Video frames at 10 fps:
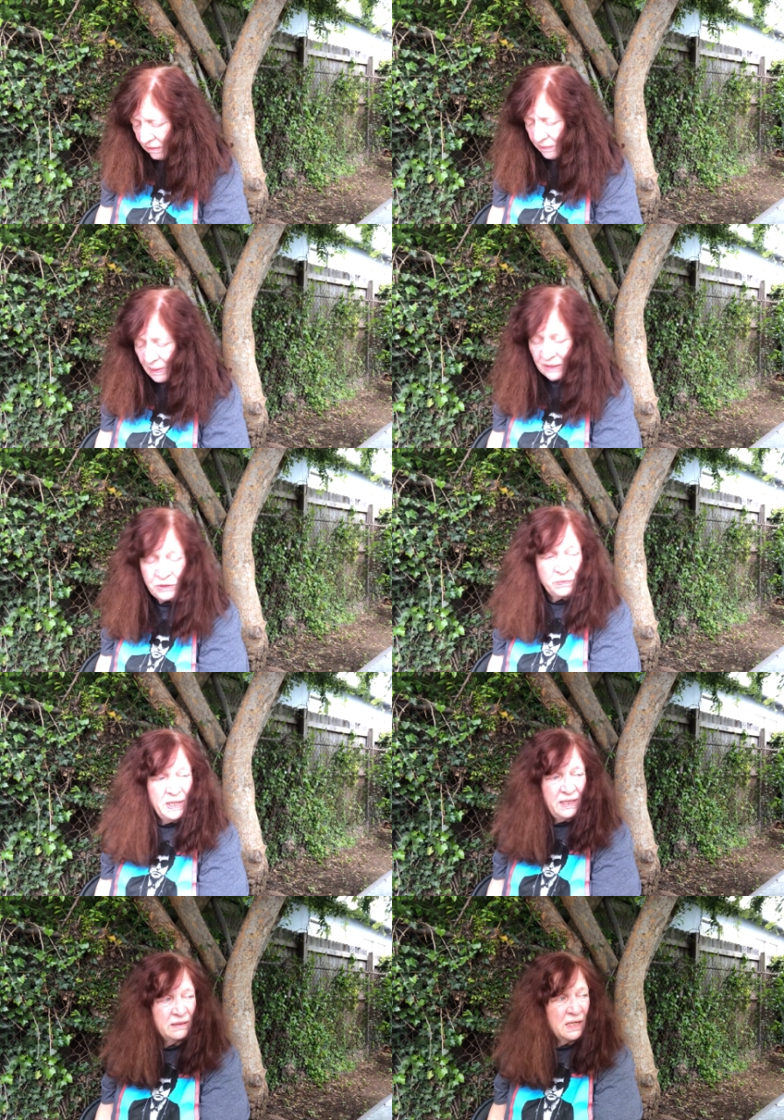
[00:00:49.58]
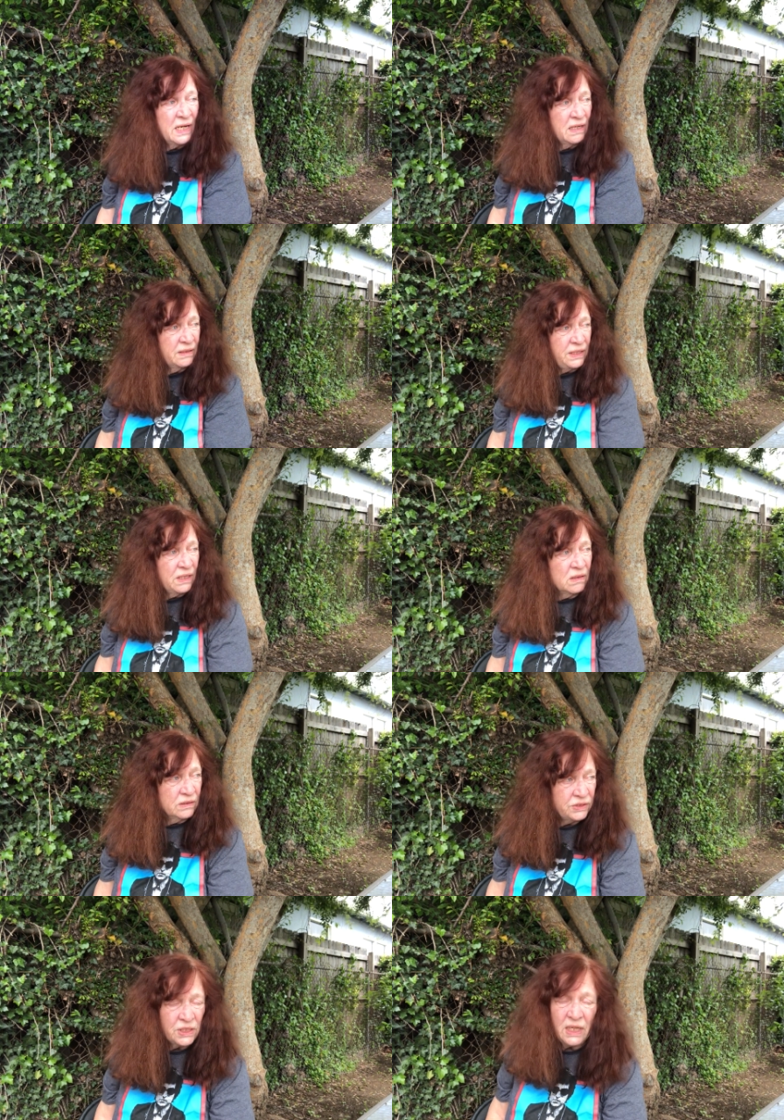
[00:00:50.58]
he passed away kind of on the
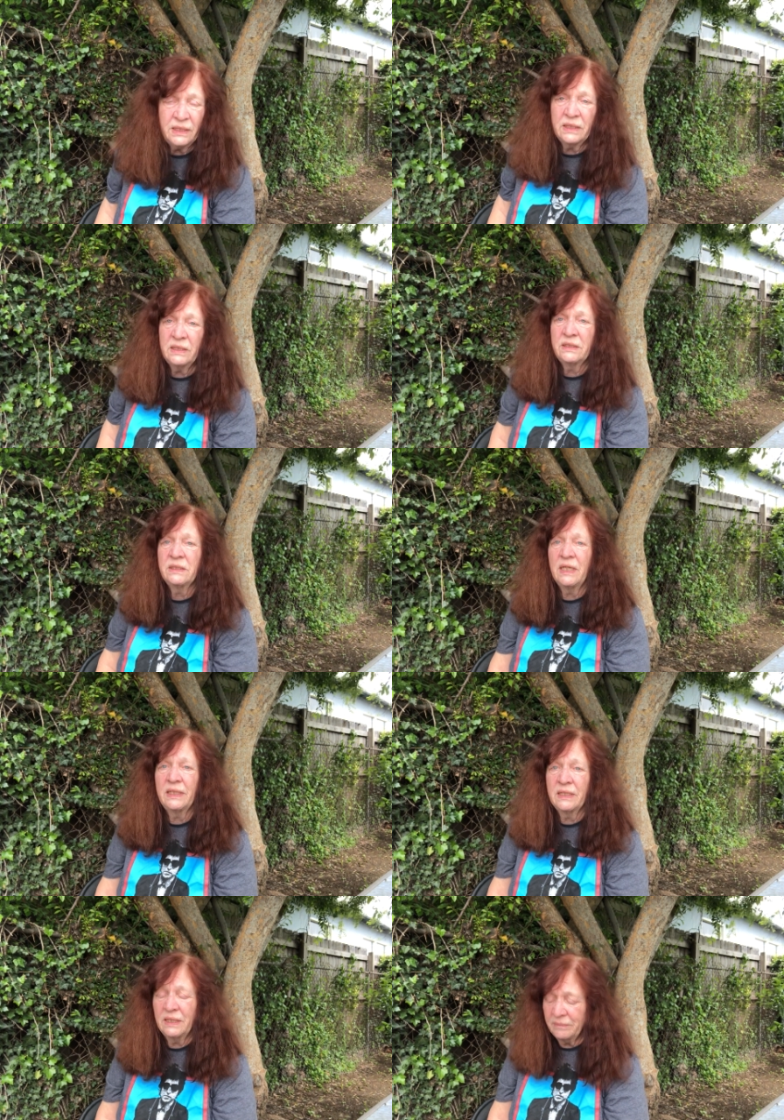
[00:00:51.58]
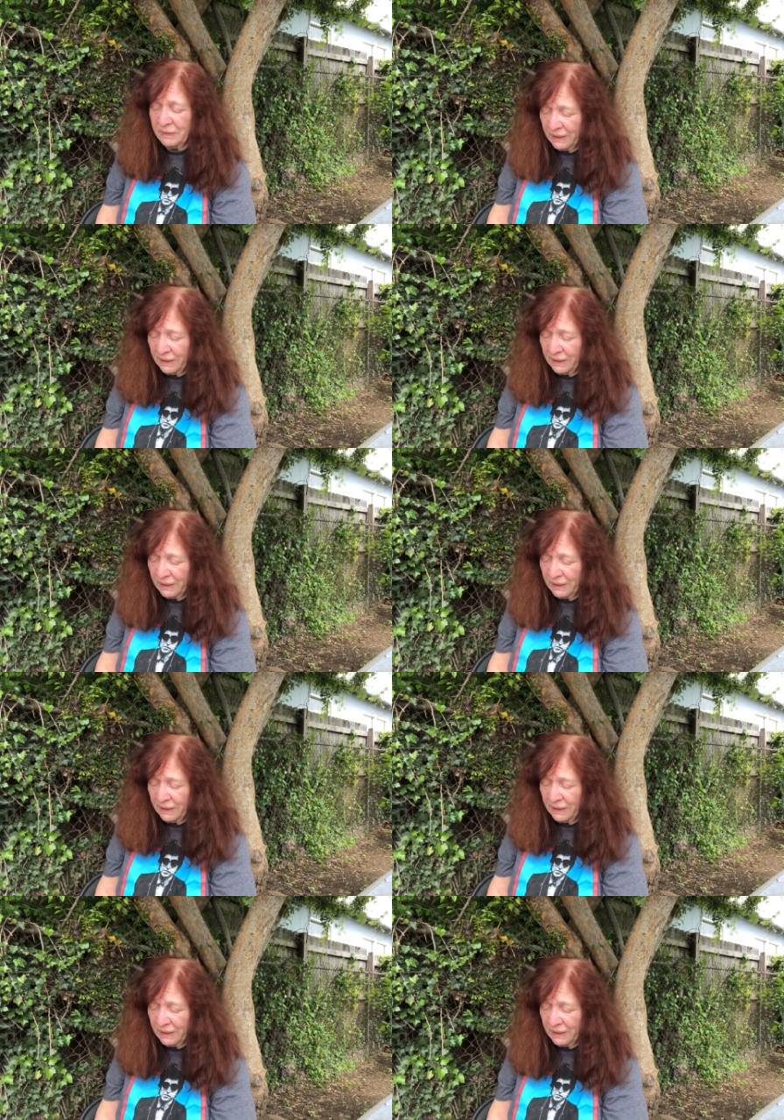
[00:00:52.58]
younger side. It's like um,